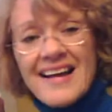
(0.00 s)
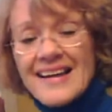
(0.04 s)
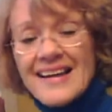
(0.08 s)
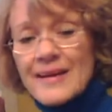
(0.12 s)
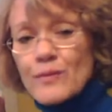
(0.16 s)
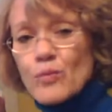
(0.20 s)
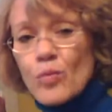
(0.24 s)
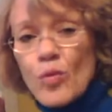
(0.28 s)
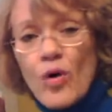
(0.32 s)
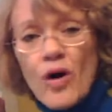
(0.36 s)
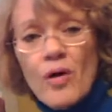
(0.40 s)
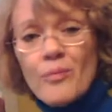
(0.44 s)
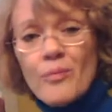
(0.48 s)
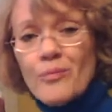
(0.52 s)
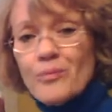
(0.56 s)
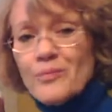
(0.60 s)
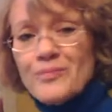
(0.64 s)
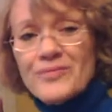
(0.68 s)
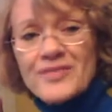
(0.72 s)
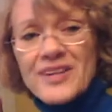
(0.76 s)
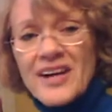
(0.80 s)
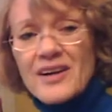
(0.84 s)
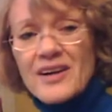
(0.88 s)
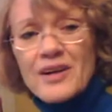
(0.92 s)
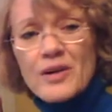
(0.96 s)
It
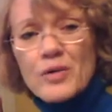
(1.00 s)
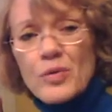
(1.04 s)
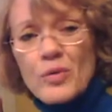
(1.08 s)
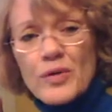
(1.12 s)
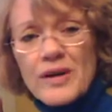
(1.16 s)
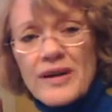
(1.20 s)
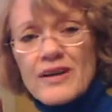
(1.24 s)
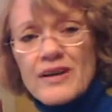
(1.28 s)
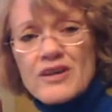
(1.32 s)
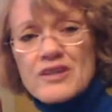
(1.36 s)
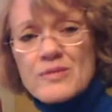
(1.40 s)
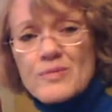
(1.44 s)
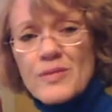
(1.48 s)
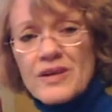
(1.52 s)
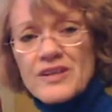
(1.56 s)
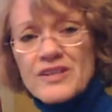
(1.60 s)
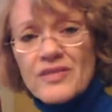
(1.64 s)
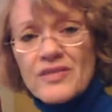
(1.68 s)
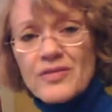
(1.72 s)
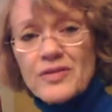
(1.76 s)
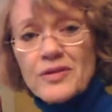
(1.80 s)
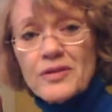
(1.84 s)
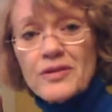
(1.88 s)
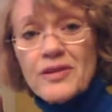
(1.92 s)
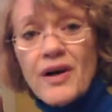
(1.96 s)
won't tell your readers much
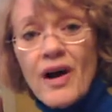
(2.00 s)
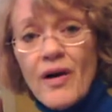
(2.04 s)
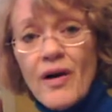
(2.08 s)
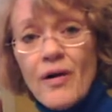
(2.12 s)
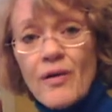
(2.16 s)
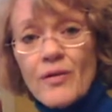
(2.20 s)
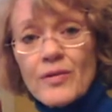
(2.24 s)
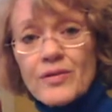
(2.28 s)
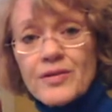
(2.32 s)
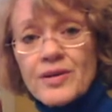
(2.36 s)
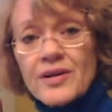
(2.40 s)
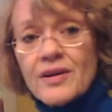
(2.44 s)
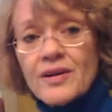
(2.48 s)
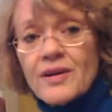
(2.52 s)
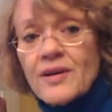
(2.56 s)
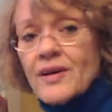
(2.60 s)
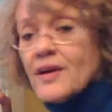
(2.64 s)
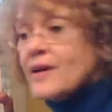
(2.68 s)
if you don't.